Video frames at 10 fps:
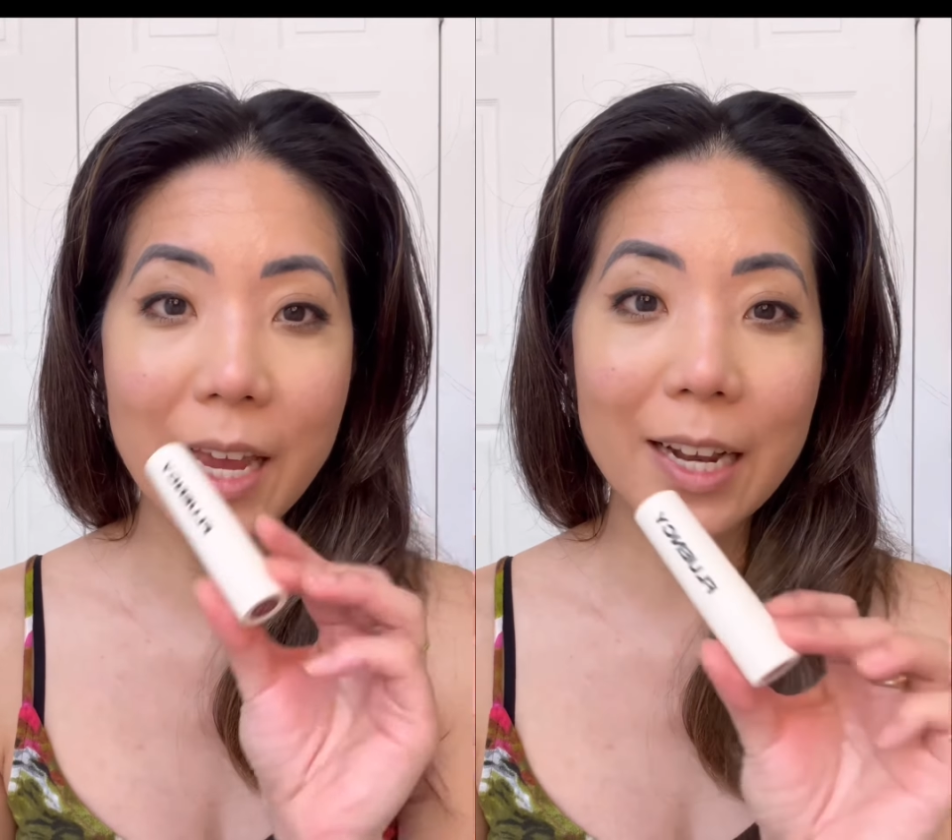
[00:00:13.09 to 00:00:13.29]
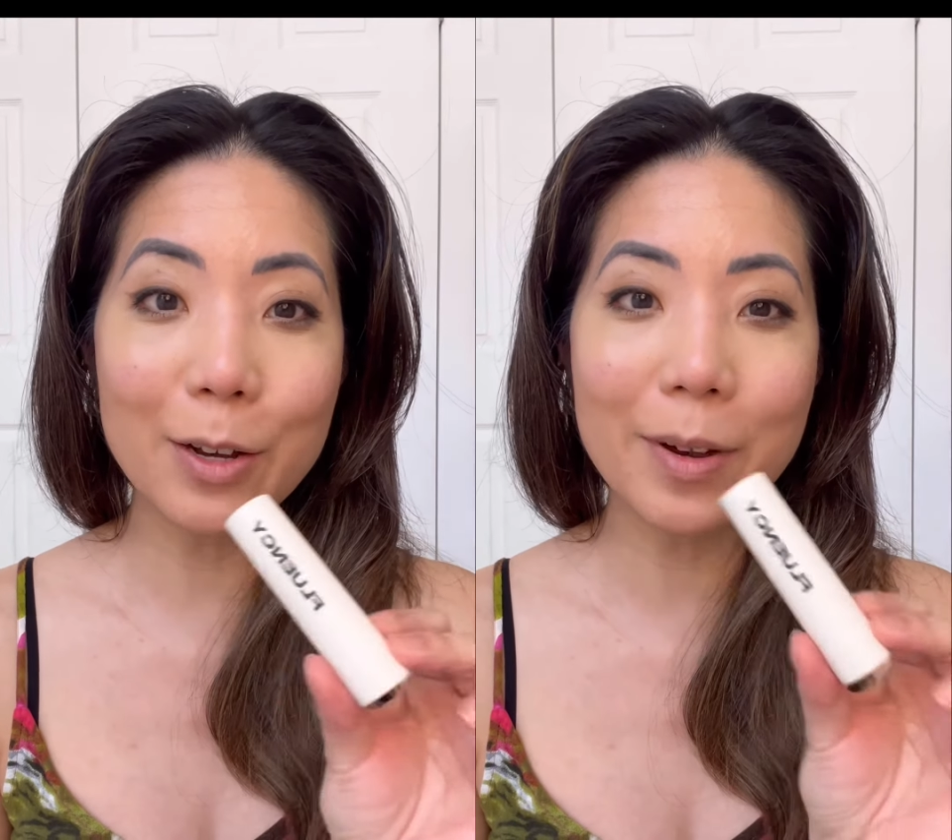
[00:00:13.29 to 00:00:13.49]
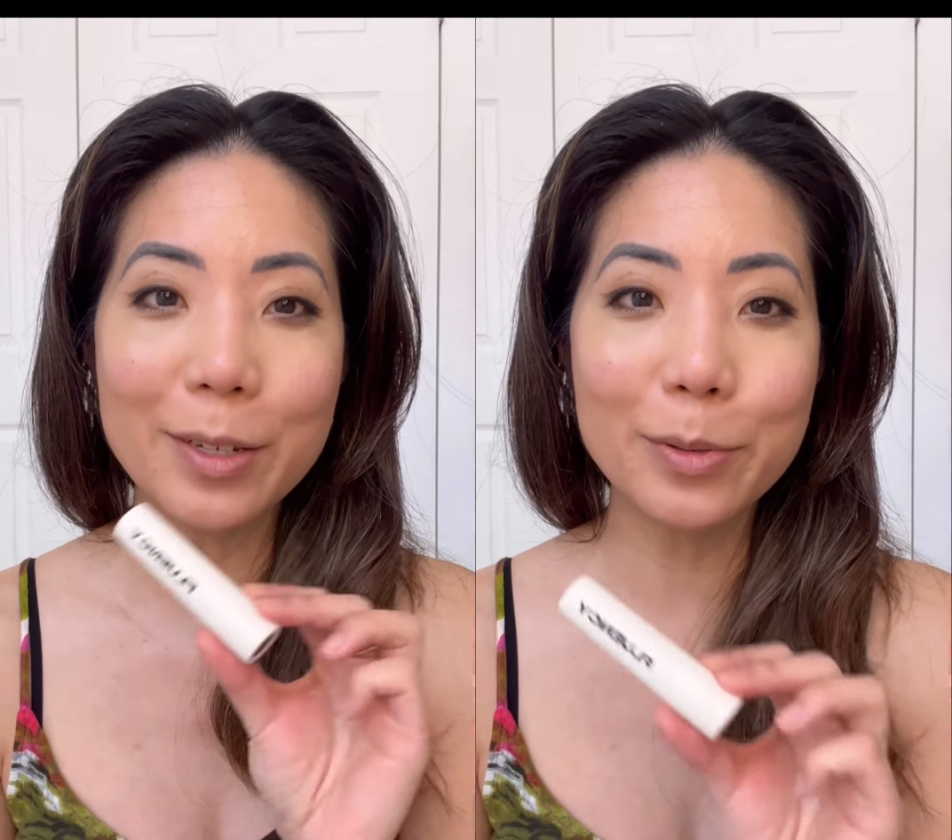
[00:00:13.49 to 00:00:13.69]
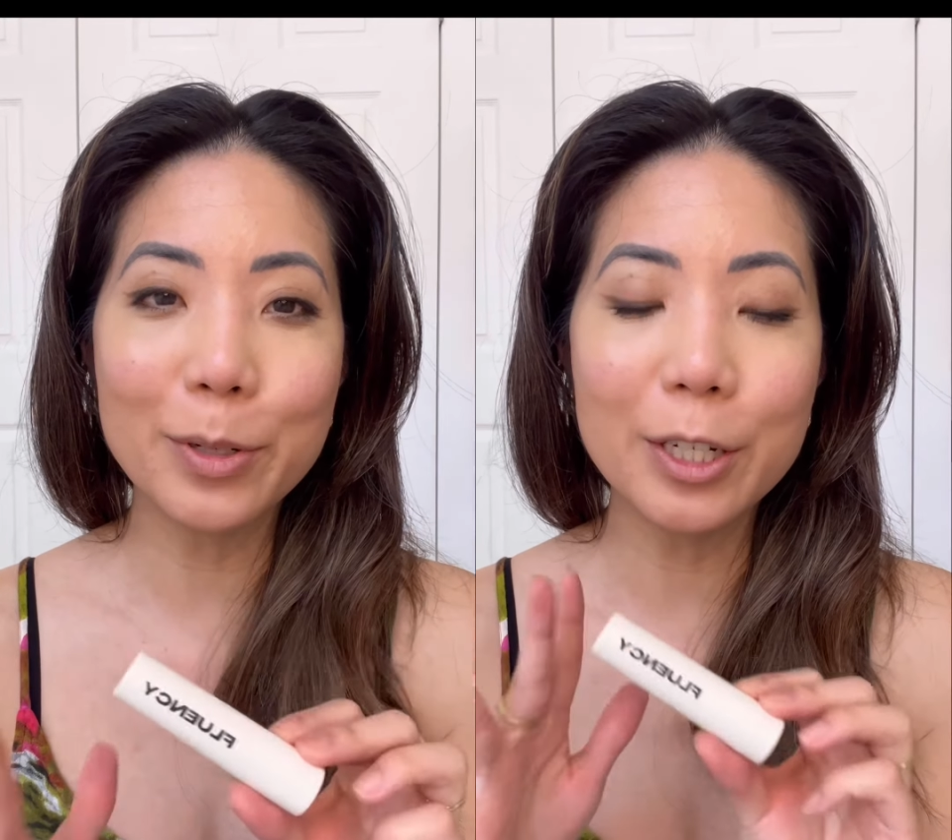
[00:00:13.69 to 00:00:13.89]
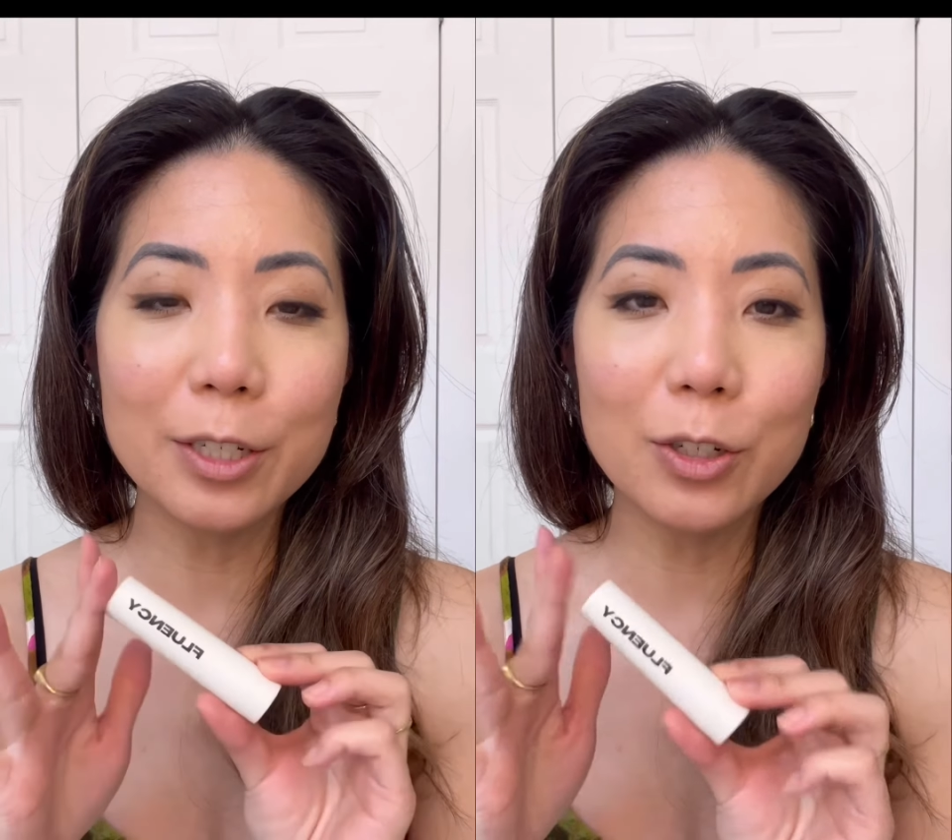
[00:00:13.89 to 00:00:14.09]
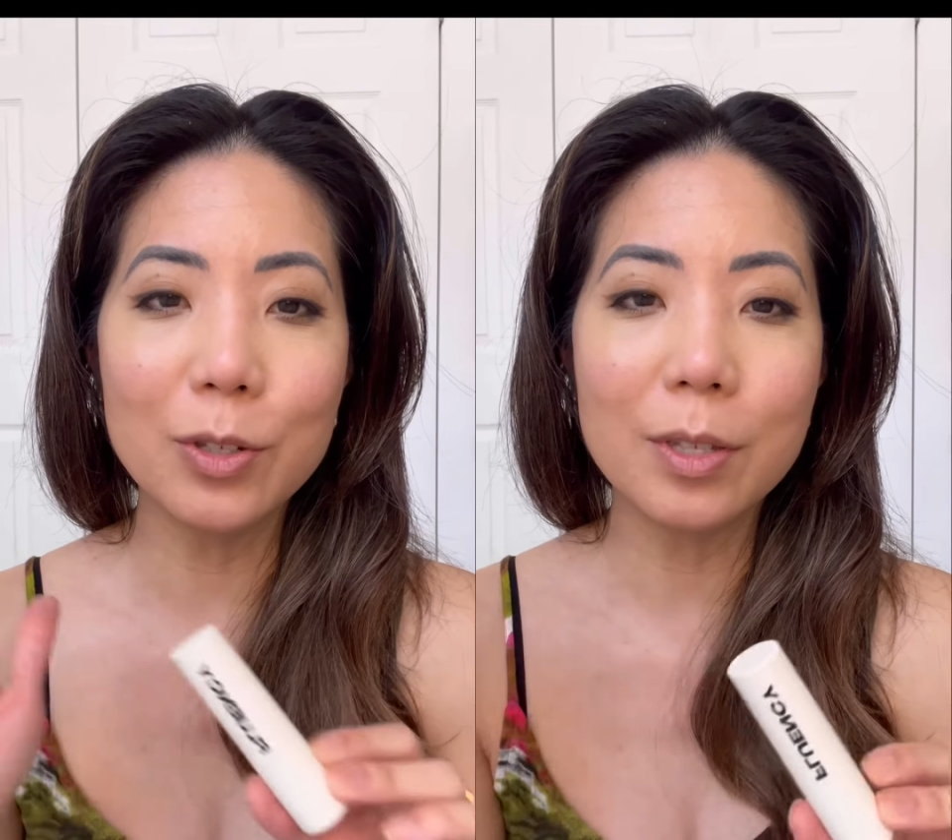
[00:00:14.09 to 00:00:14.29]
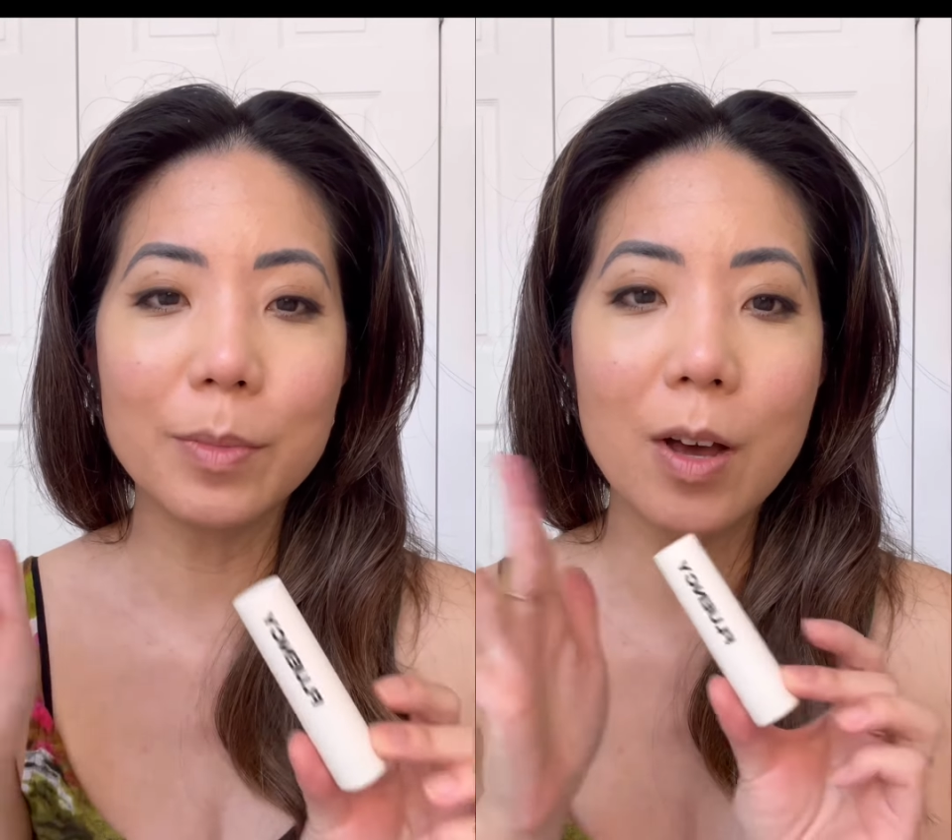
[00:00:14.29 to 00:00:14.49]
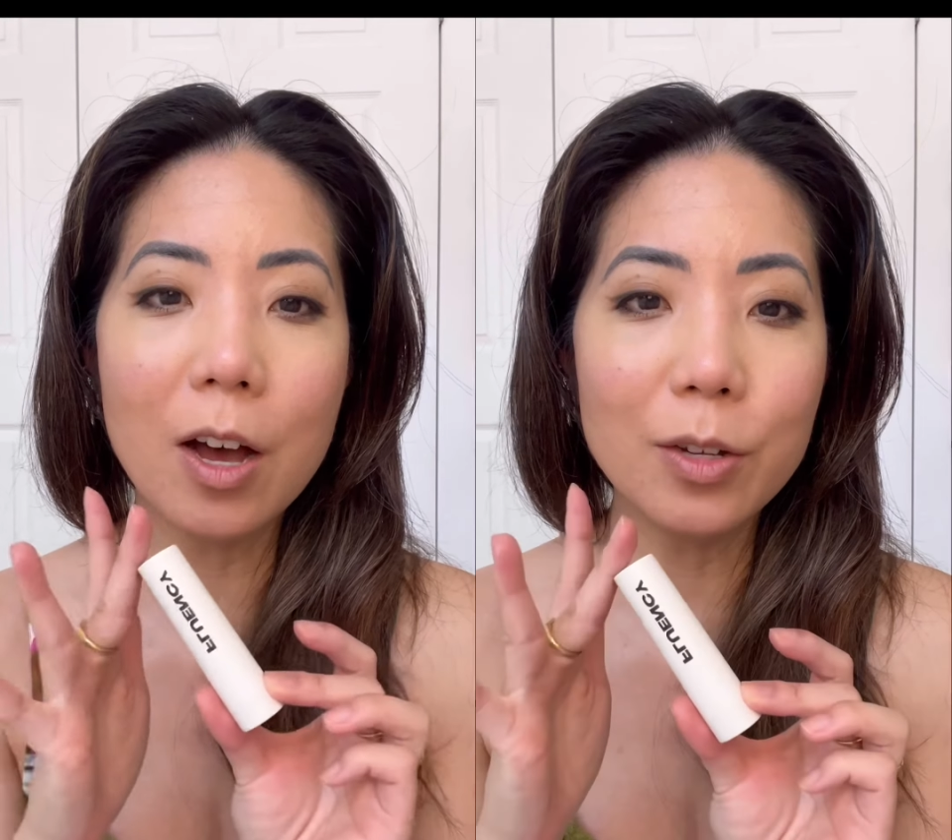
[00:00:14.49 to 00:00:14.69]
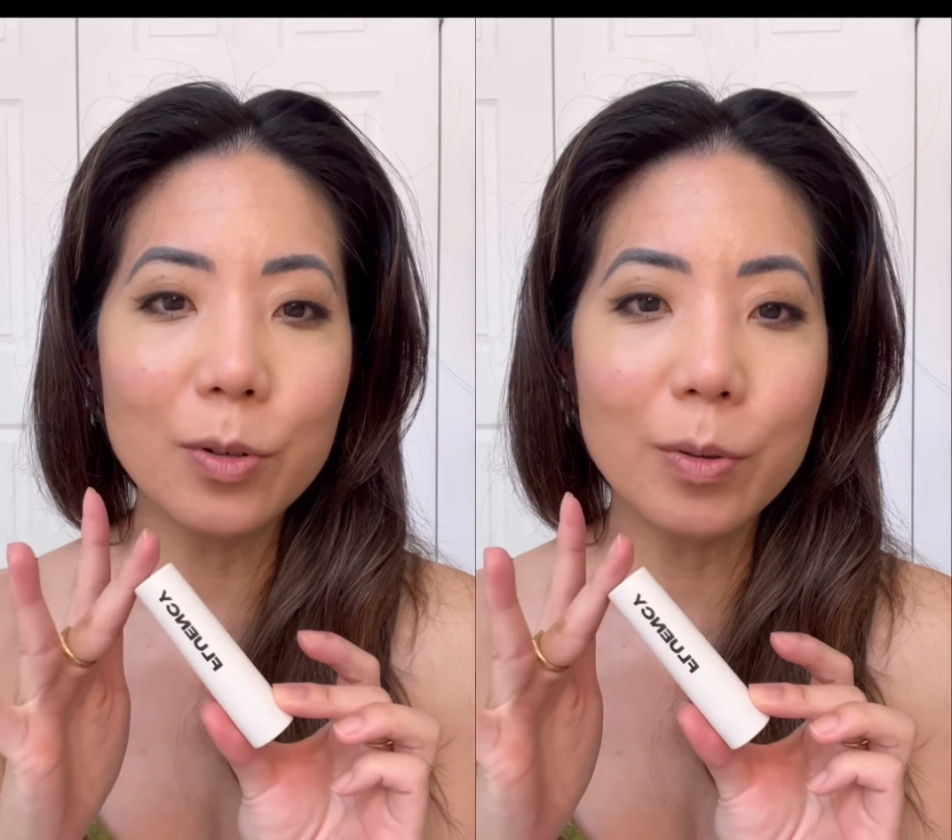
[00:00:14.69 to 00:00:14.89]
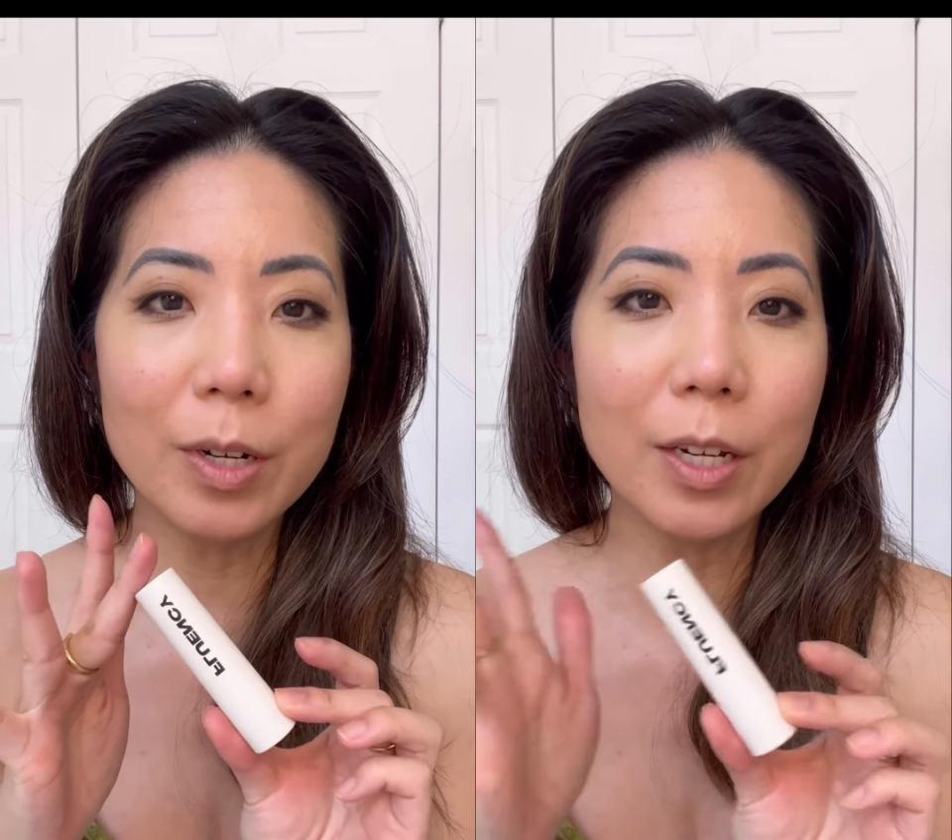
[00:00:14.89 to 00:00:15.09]
Anyways, we're gonna do some
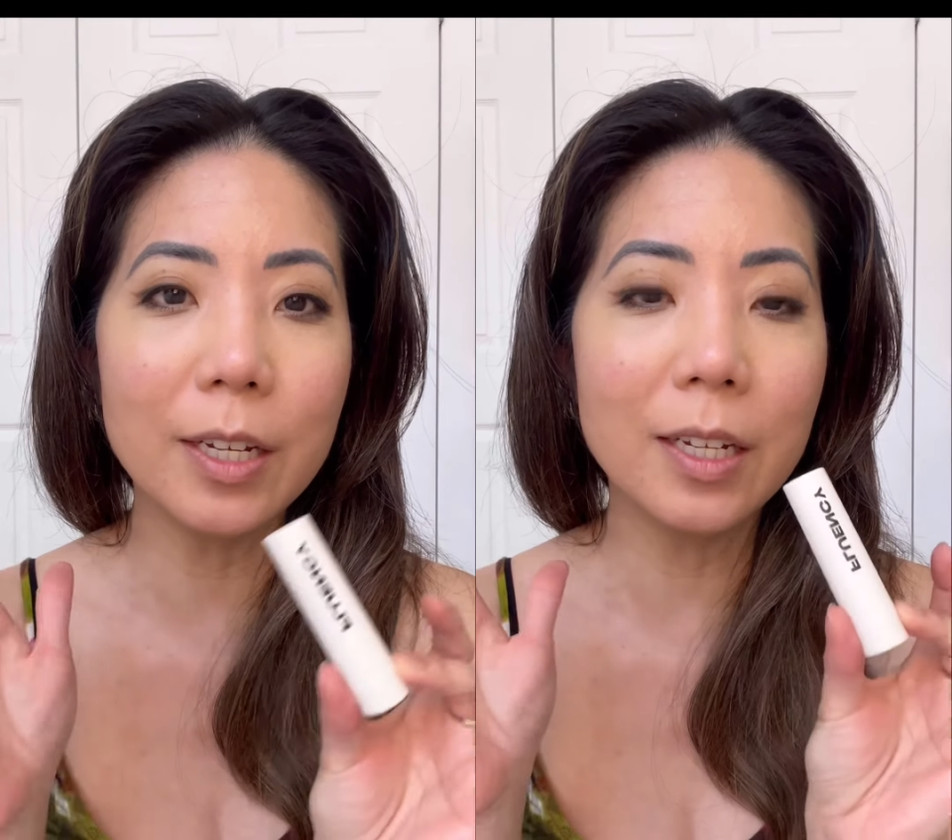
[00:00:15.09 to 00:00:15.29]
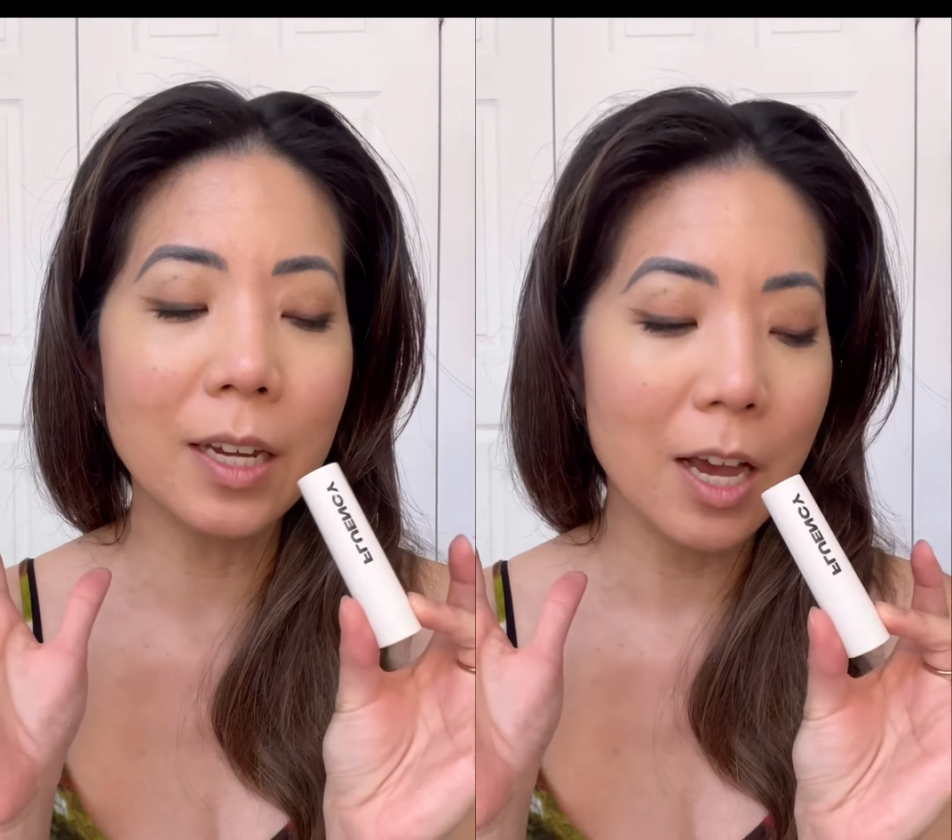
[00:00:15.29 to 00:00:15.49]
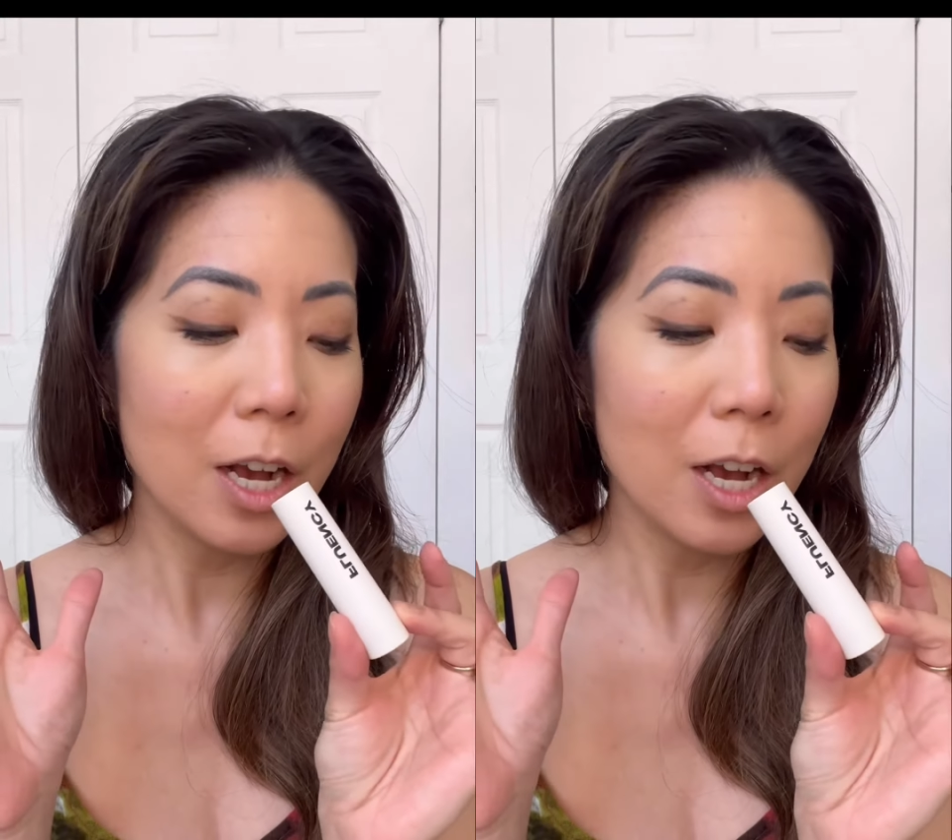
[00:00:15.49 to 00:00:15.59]
contouring